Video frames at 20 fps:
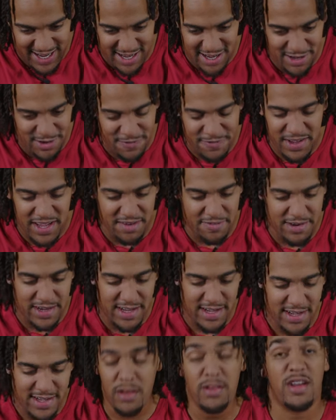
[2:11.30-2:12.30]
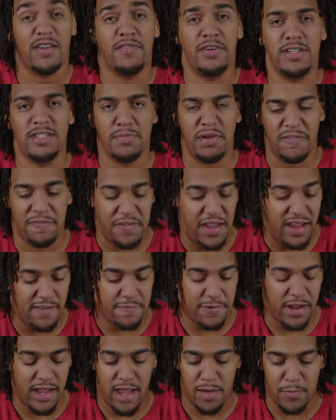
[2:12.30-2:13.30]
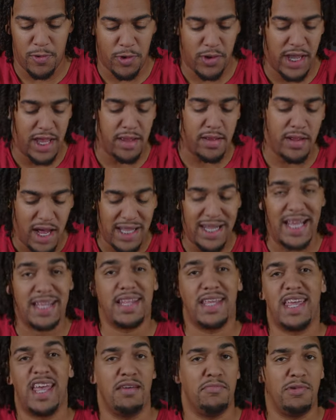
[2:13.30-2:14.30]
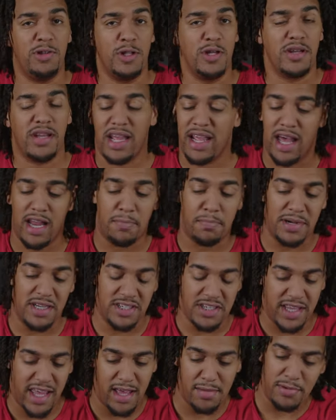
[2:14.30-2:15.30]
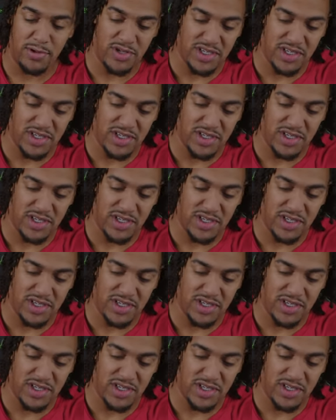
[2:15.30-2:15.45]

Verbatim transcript: got a new favorite. Look, I've always been a fan for camo, okay? I like the camo look. I got a bunch of camo